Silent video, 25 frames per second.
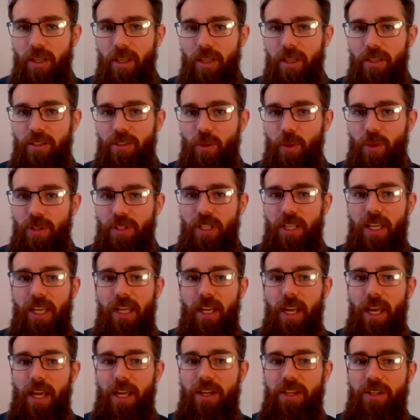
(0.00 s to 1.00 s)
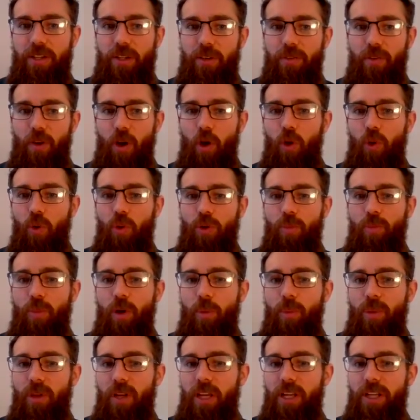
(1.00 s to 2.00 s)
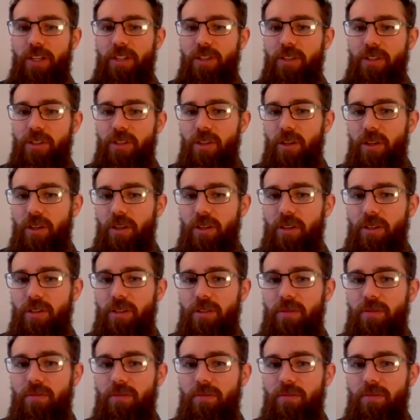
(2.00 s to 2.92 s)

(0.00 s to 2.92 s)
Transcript: So it's a collection of old population stars.